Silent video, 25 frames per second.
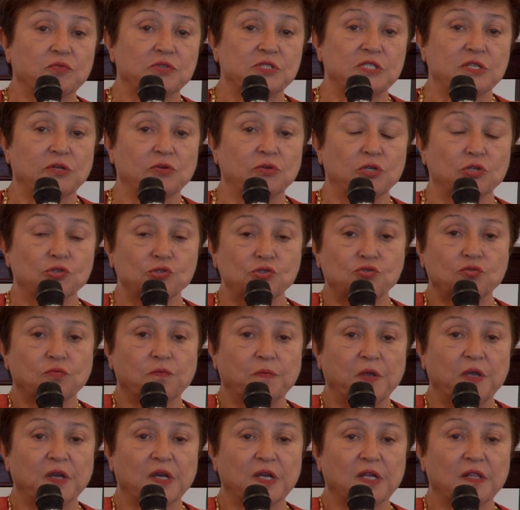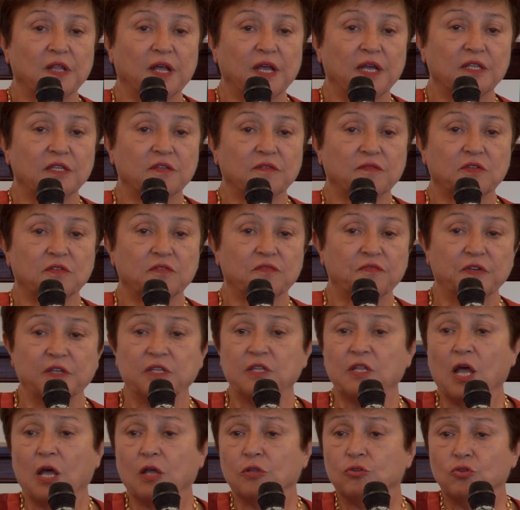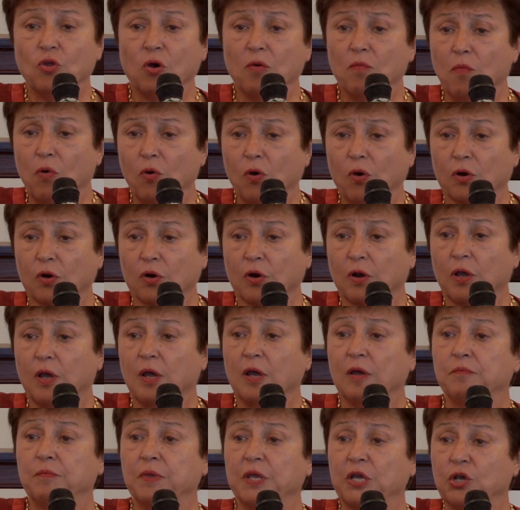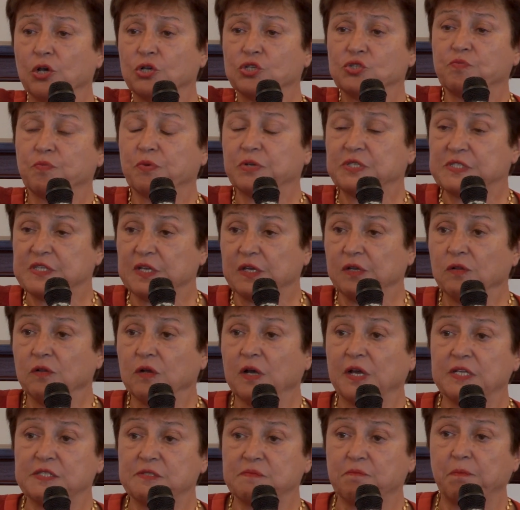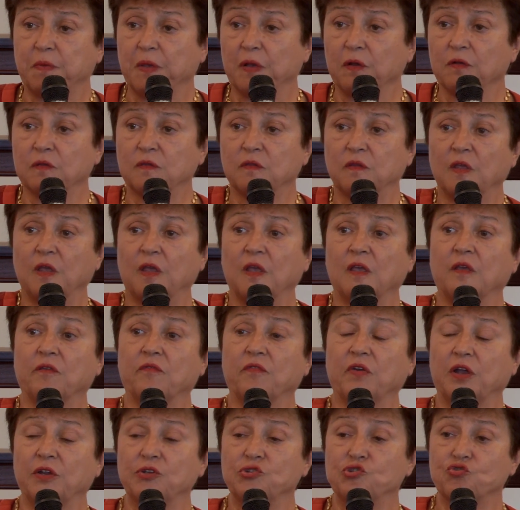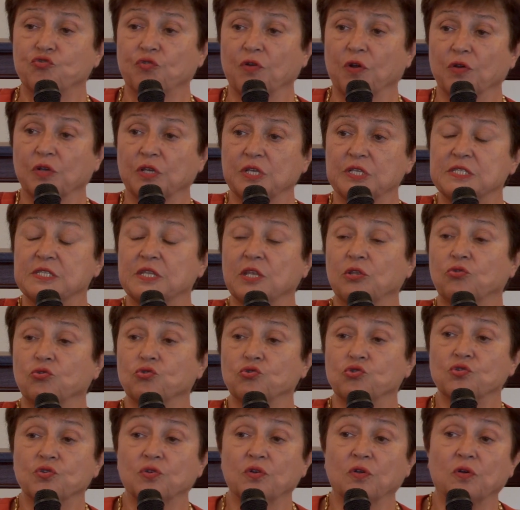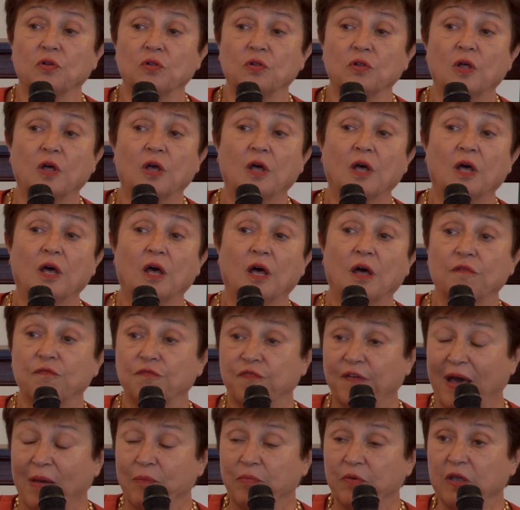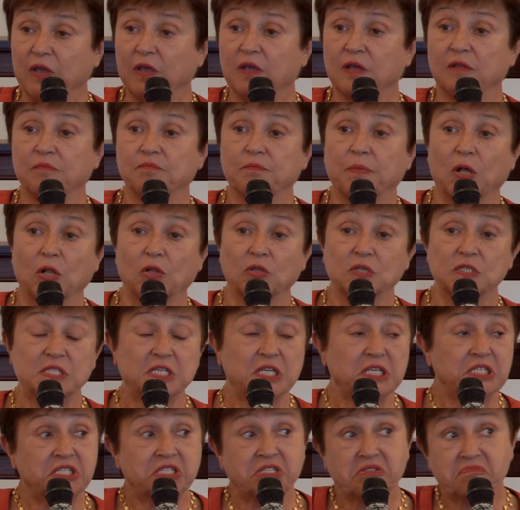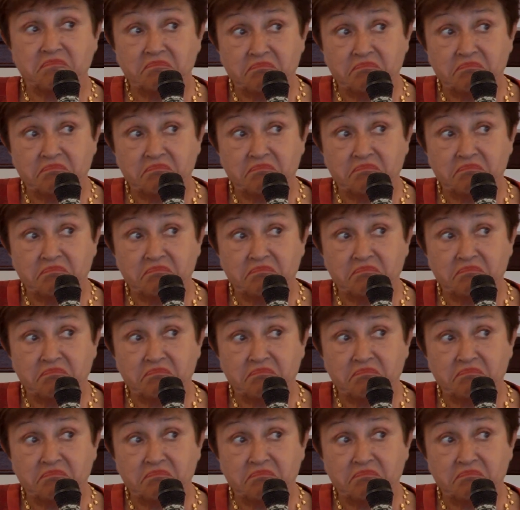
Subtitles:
Brazil used to be a client of the fund. No more, because Brazil has built a very strong institutional fabric and policies.